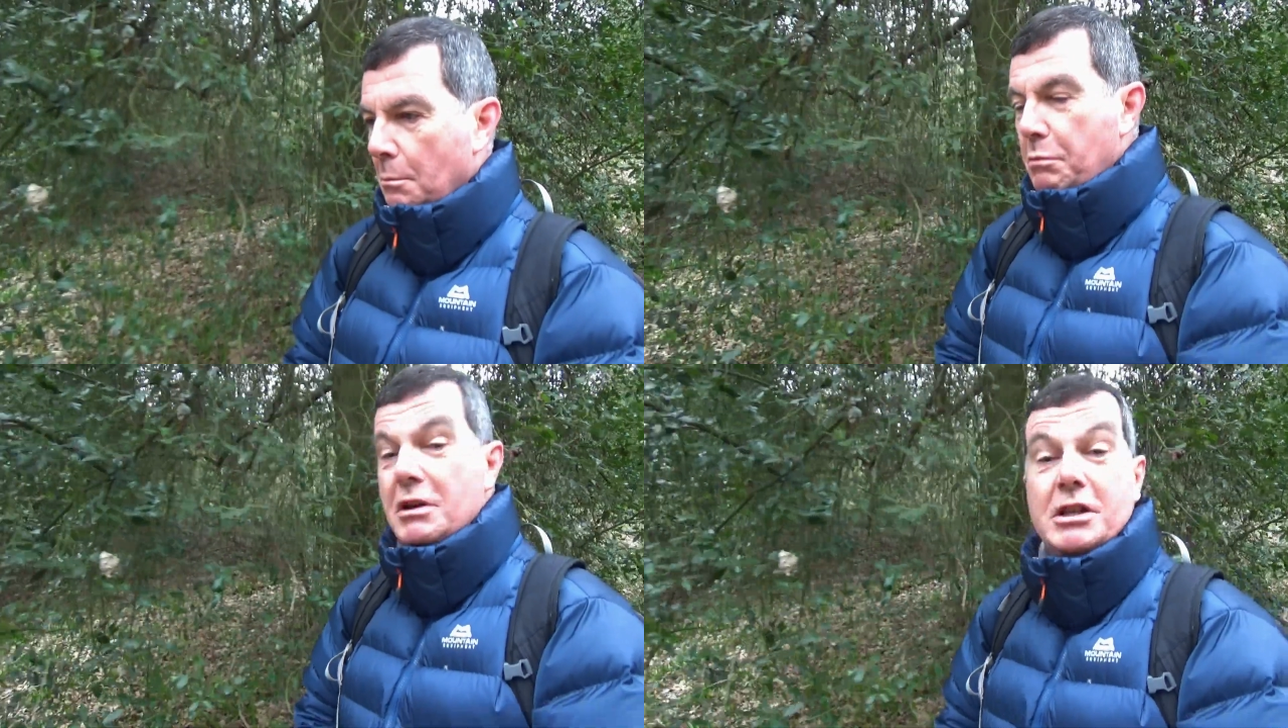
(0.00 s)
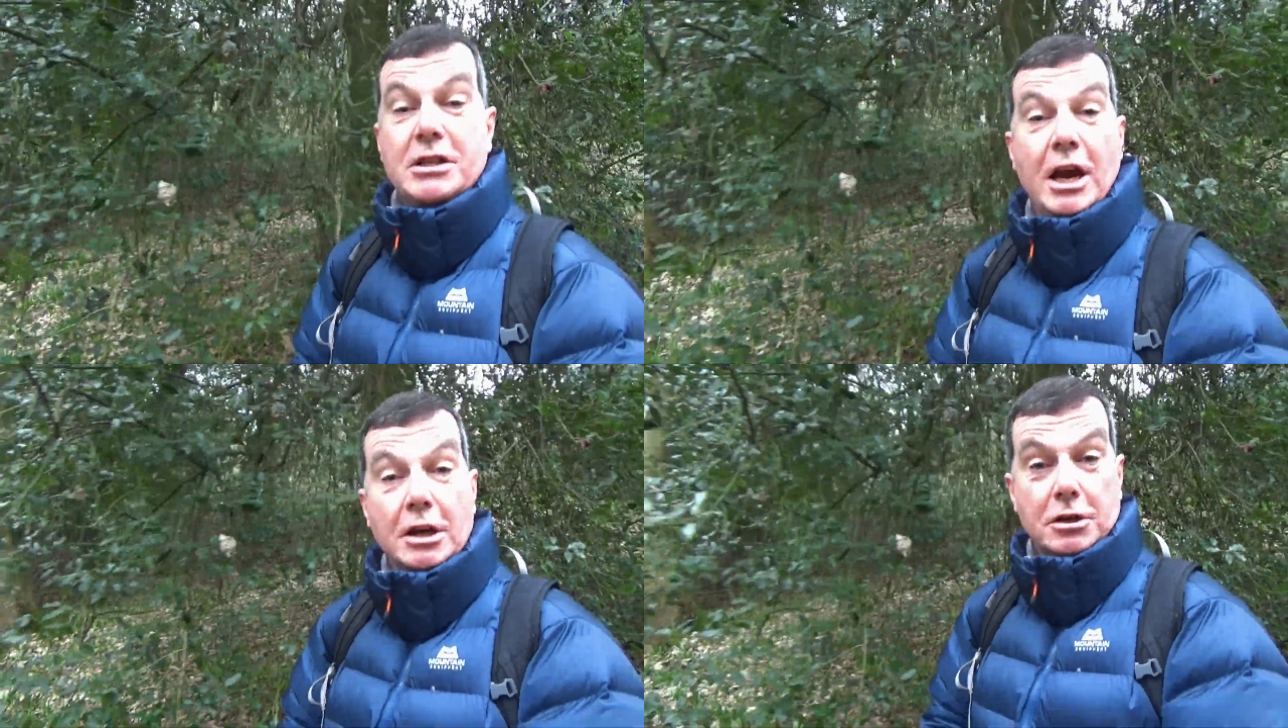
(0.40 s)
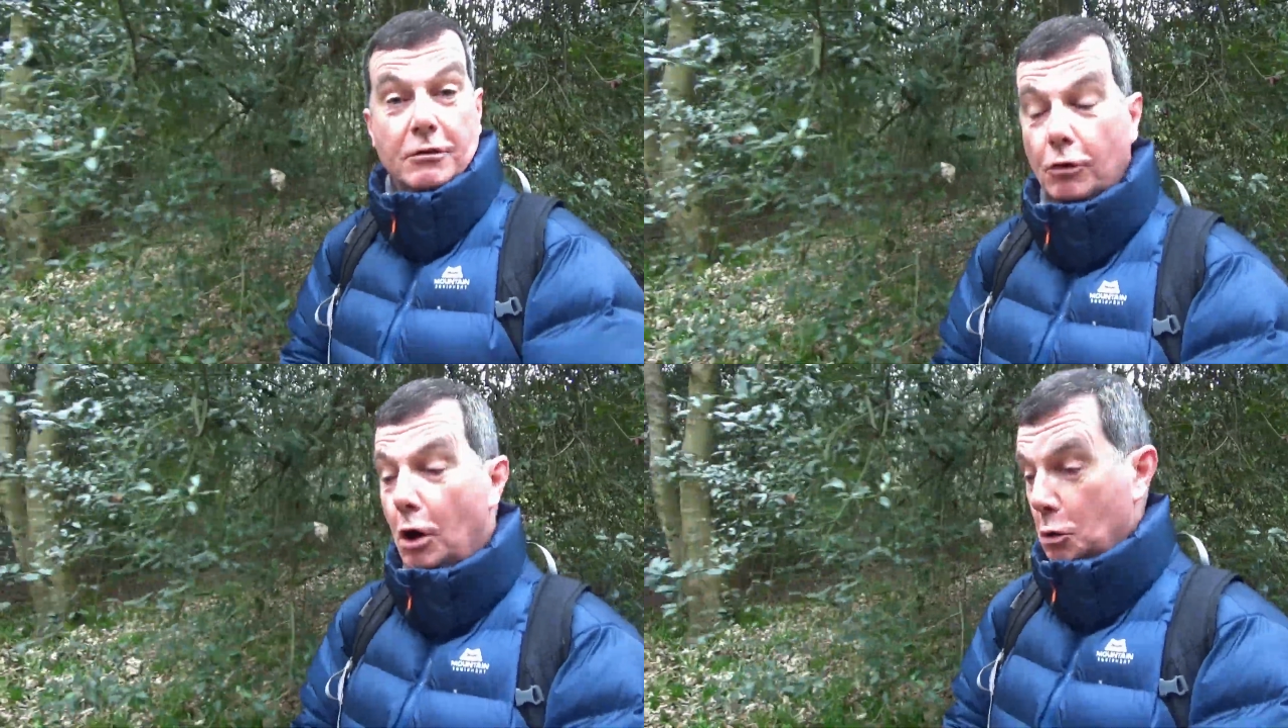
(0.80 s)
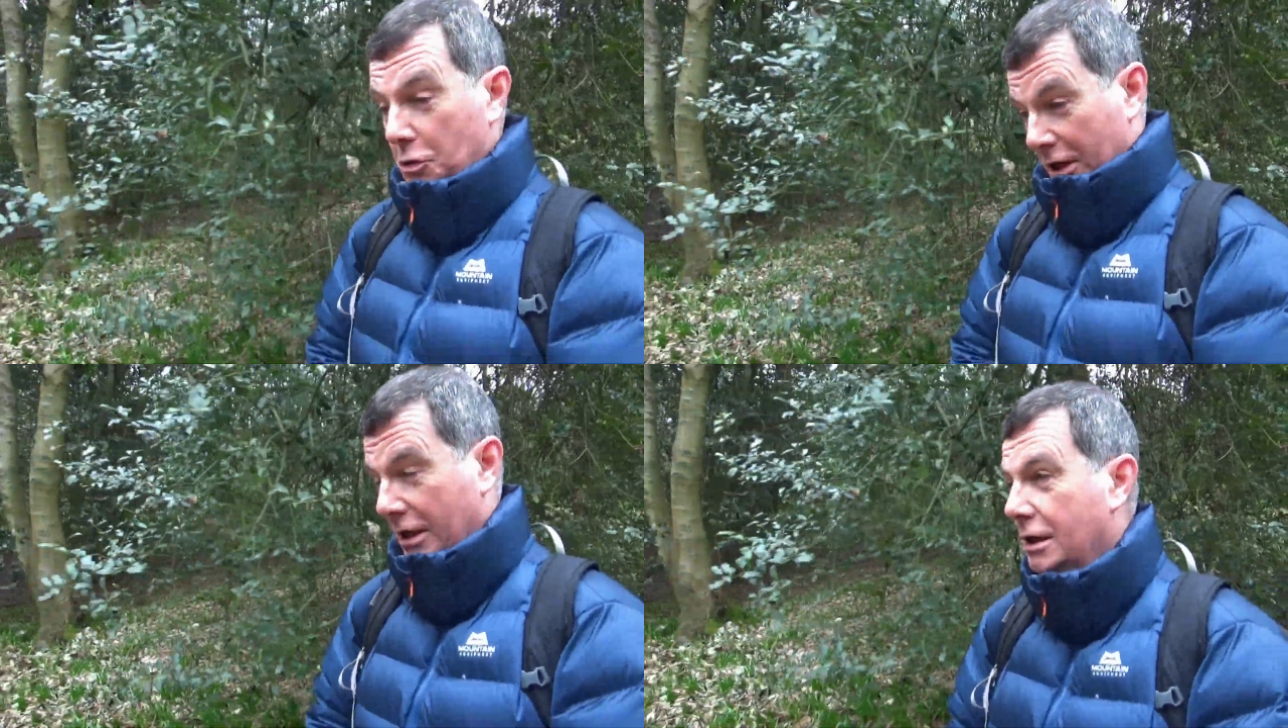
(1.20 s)
busy section of road.
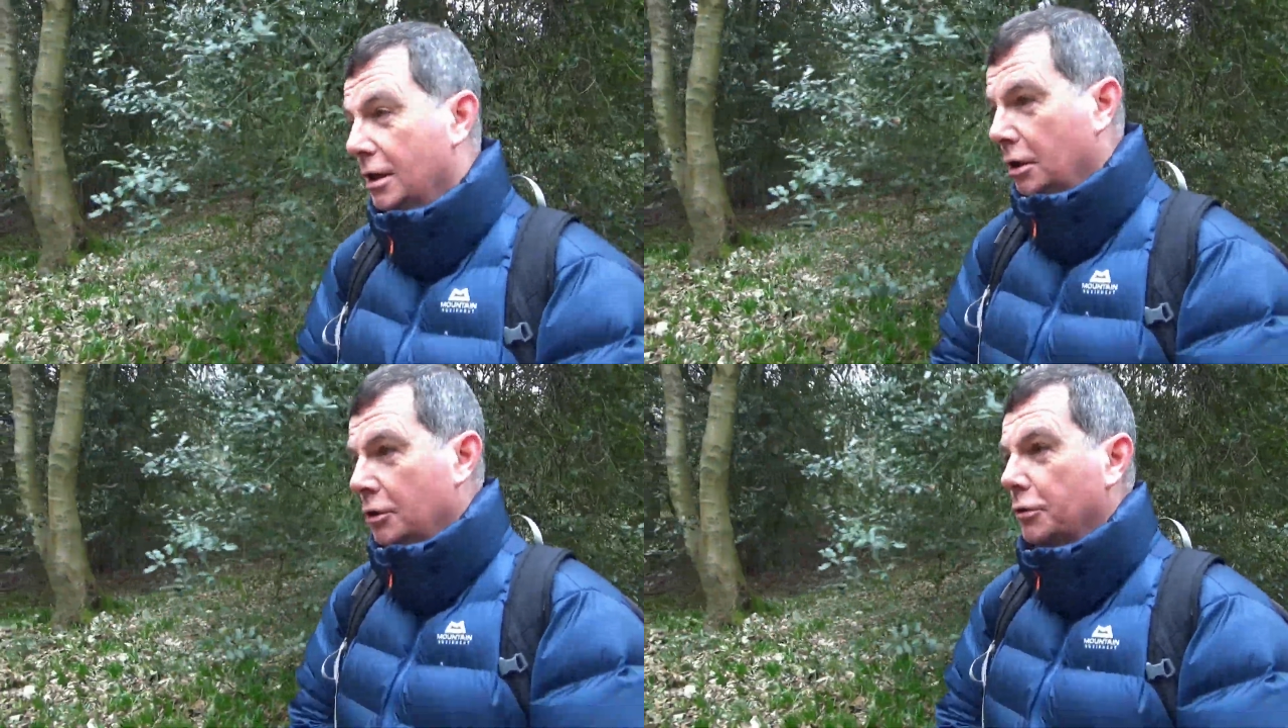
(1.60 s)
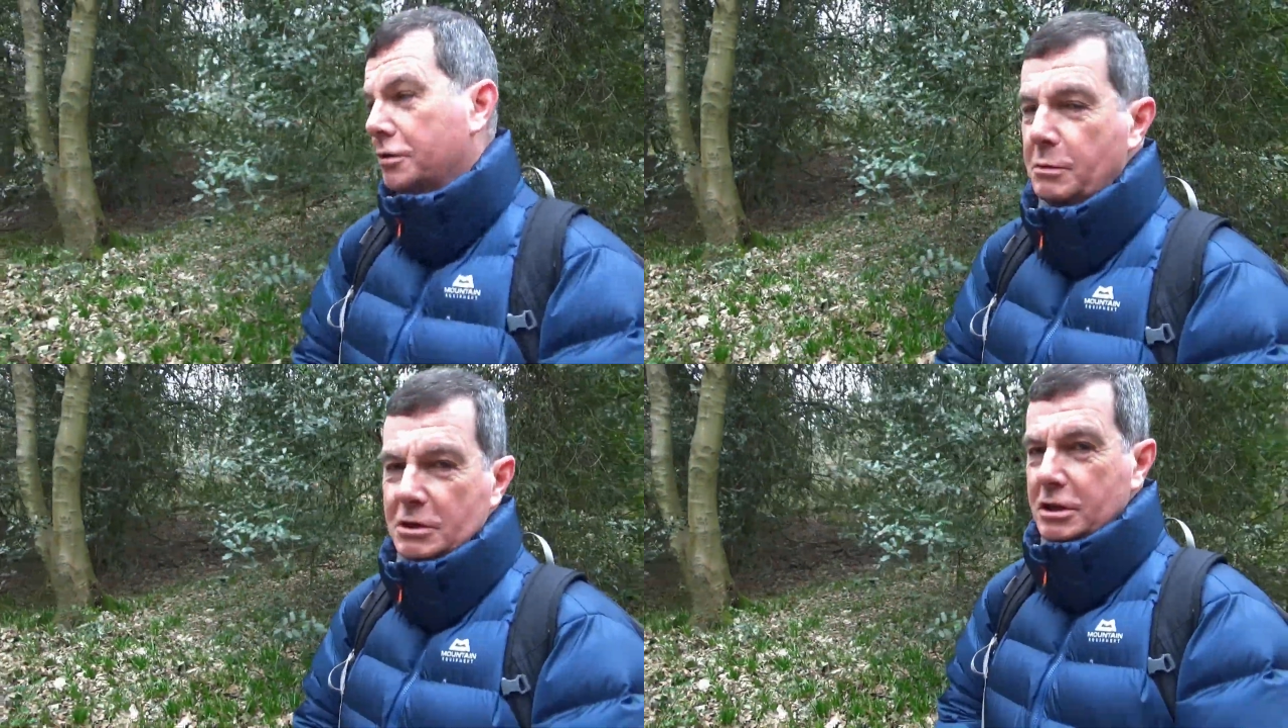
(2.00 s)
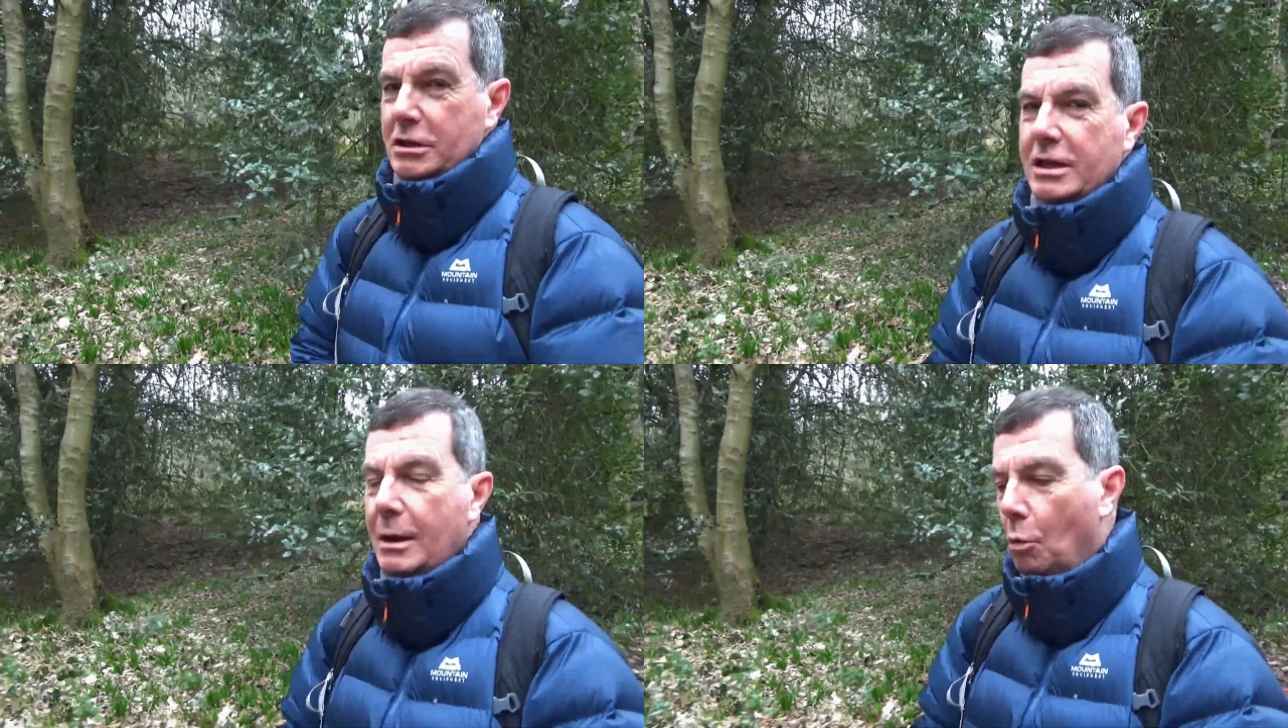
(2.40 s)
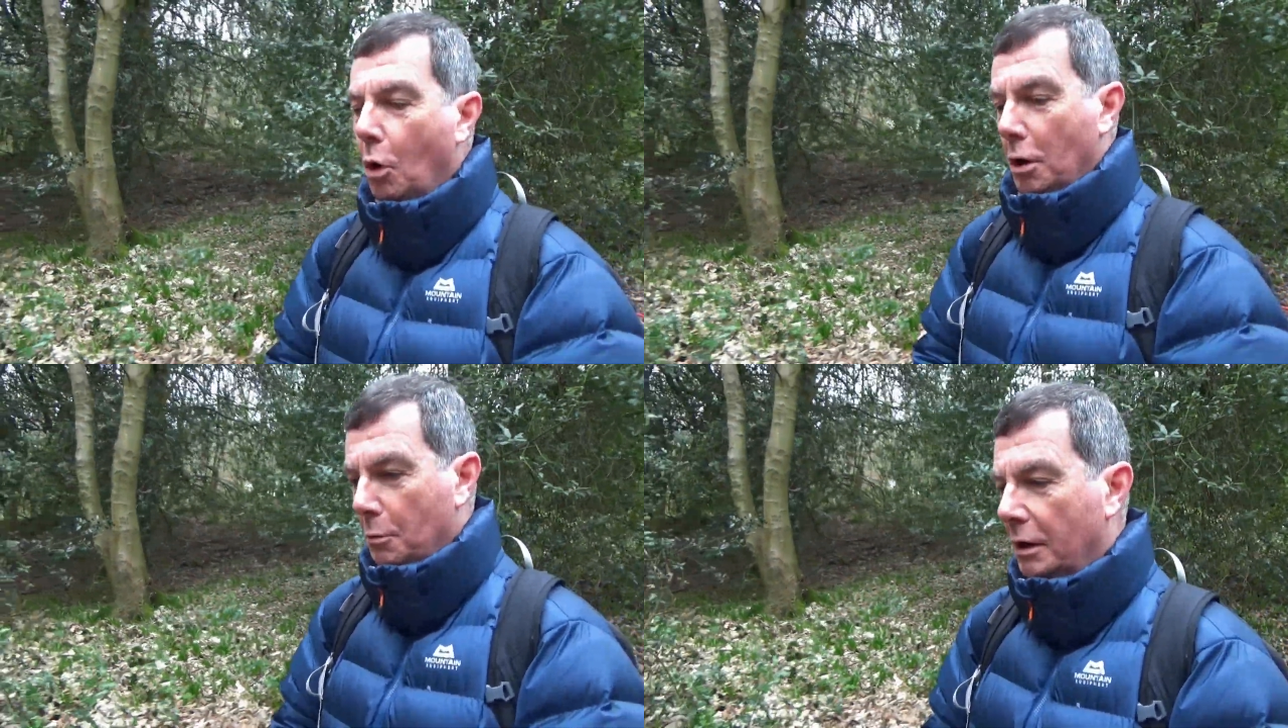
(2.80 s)
Not as busy as the
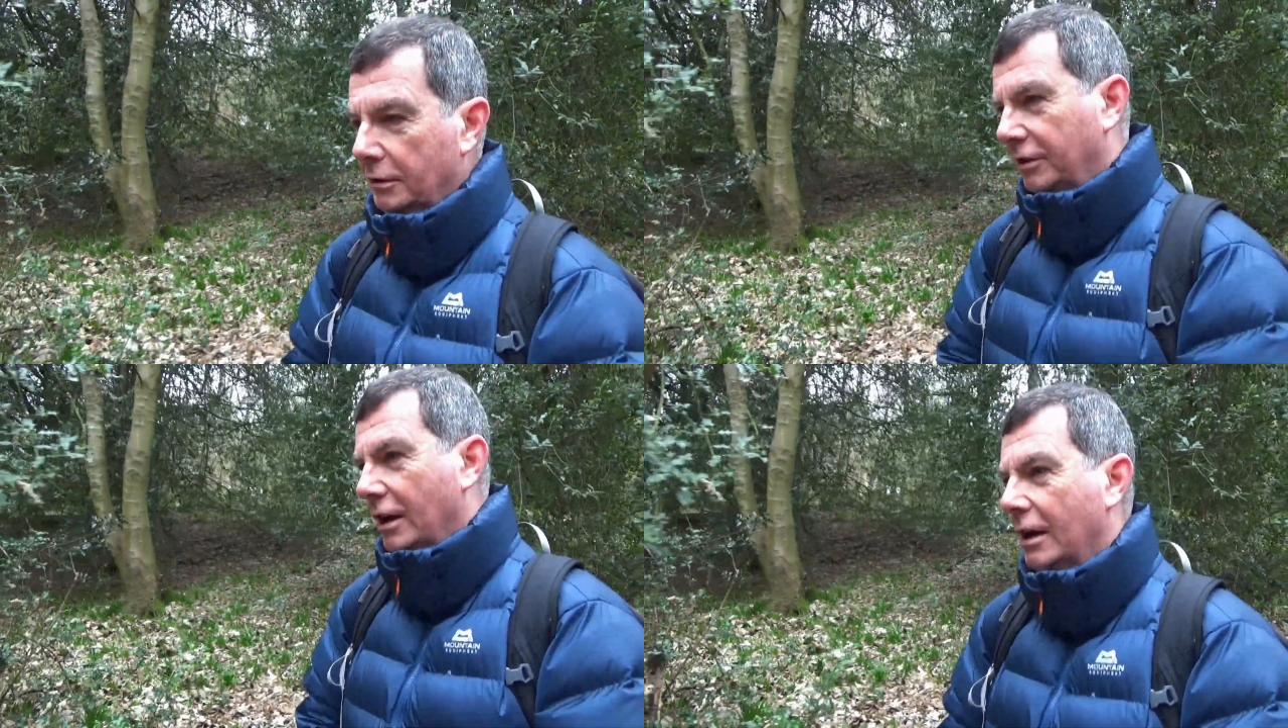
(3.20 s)
M1, but